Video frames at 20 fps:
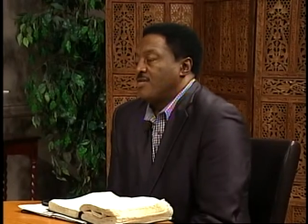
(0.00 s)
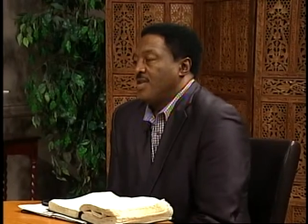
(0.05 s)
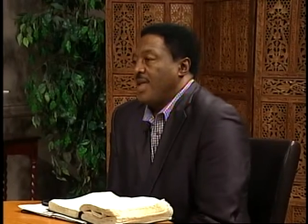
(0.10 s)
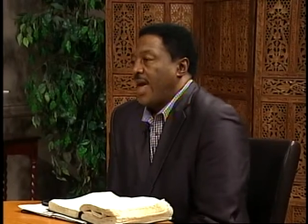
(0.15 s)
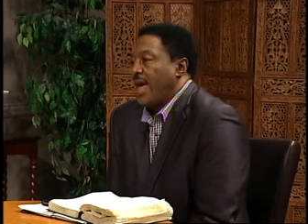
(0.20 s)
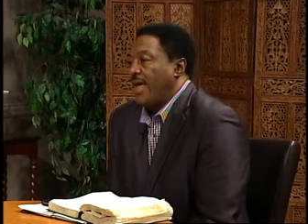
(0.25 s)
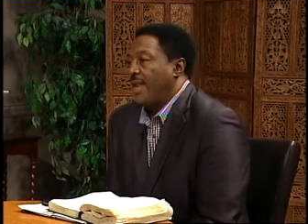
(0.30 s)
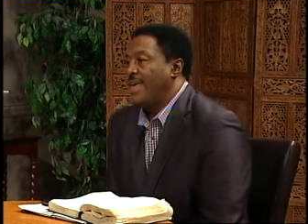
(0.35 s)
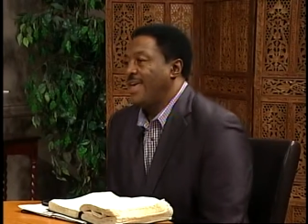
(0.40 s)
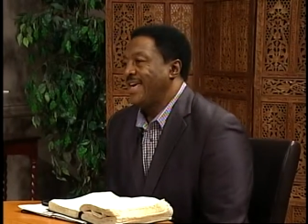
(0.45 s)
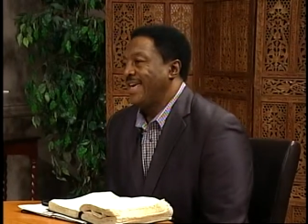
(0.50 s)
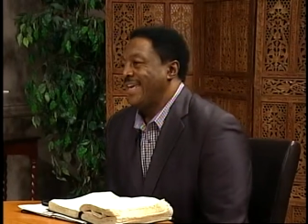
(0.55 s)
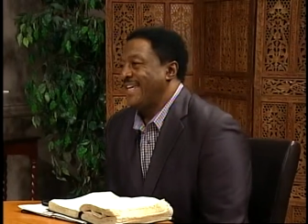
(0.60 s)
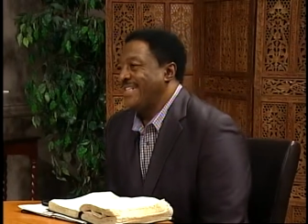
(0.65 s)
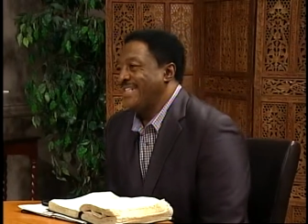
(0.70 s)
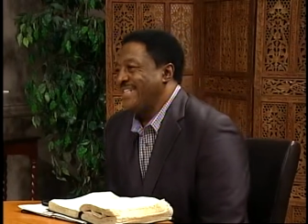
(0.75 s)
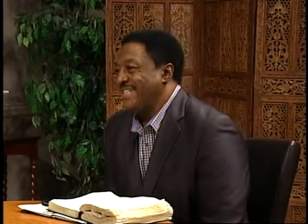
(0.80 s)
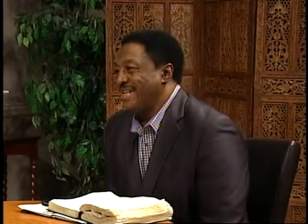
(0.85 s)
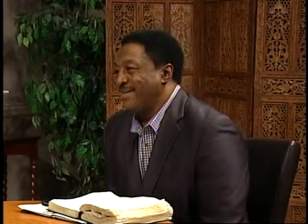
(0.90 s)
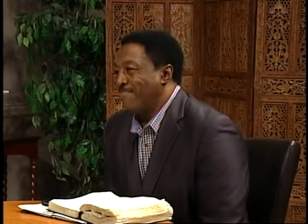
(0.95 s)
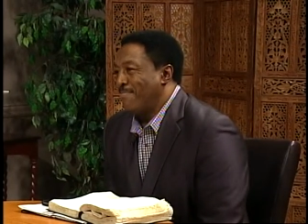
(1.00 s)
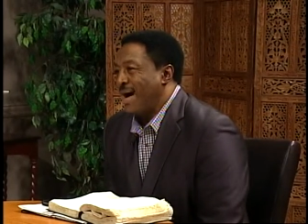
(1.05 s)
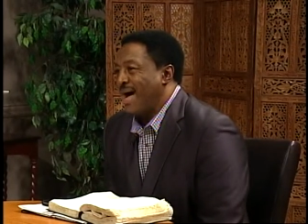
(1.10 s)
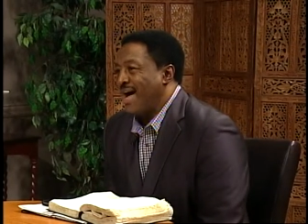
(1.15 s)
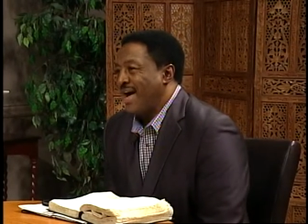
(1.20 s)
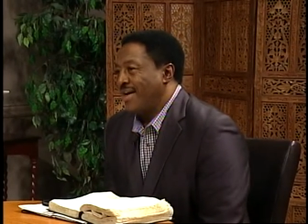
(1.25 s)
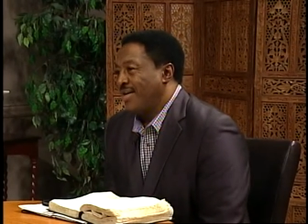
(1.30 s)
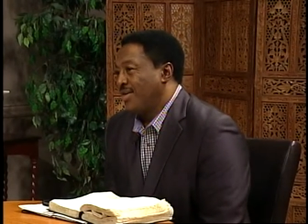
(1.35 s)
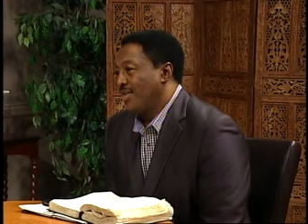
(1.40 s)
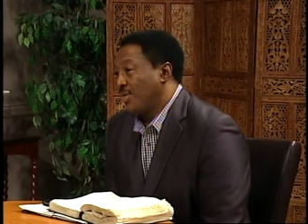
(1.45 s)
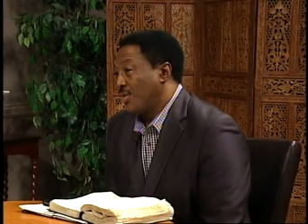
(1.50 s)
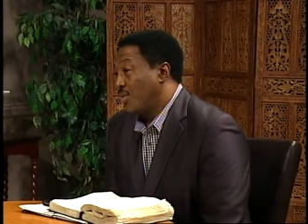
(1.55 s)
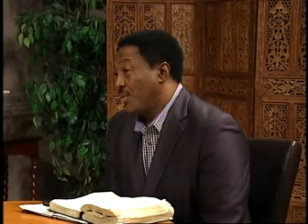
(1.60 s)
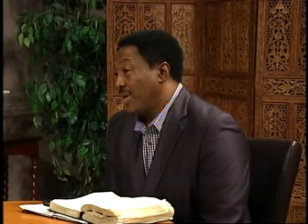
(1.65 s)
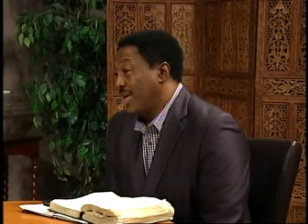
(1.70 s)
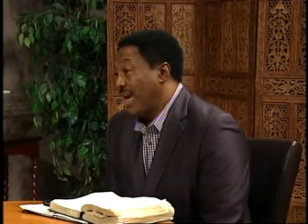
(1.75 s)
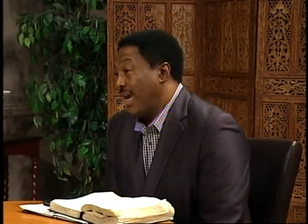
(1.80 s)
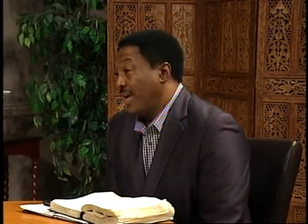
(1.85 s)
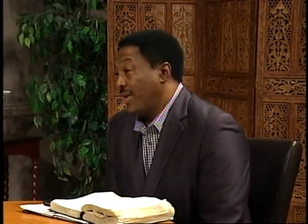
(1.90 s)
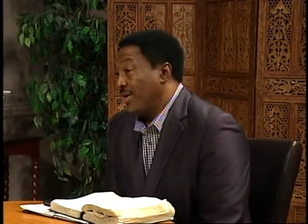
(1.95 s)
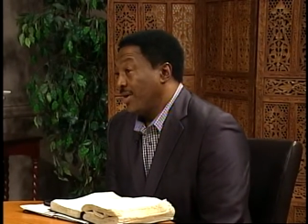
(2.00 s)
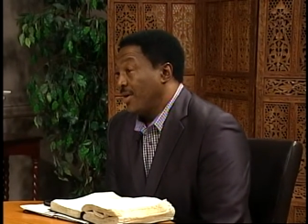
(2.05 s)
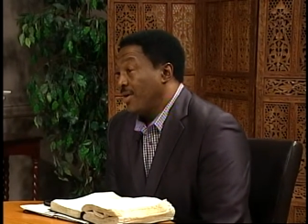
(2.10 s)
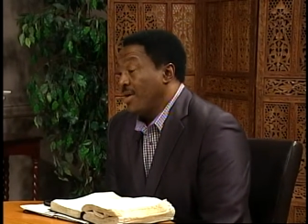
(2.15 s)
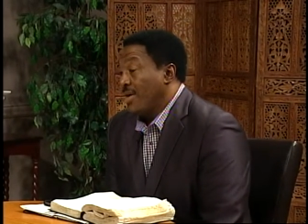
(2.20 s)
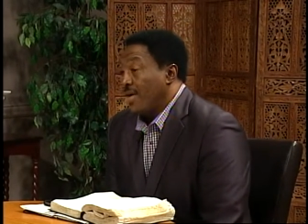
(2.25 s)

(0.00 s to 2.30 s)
that is in the mind of the Creator.